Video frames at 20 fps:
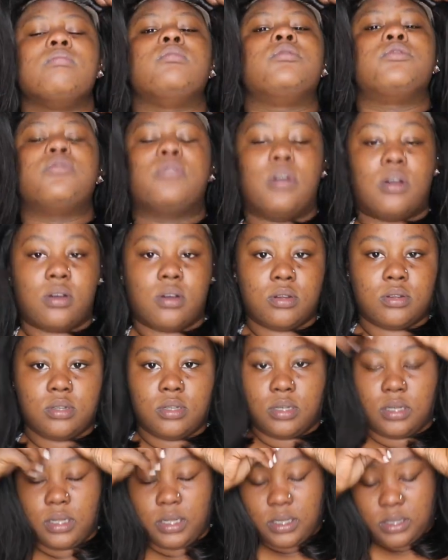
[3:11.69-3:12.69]
Before I cut
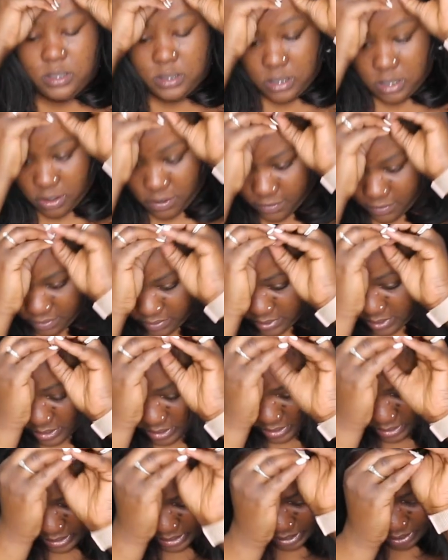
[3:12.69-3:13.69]
the lace up, I
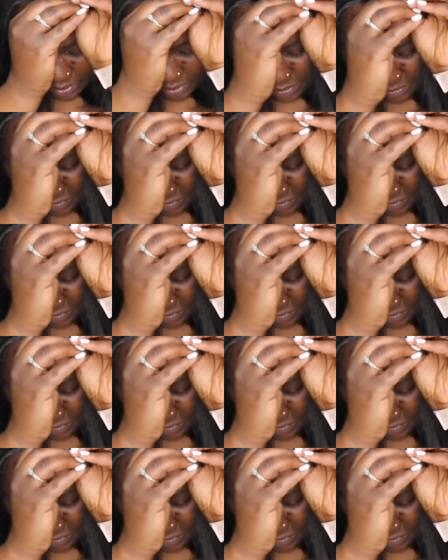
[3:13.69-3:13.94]
want to see how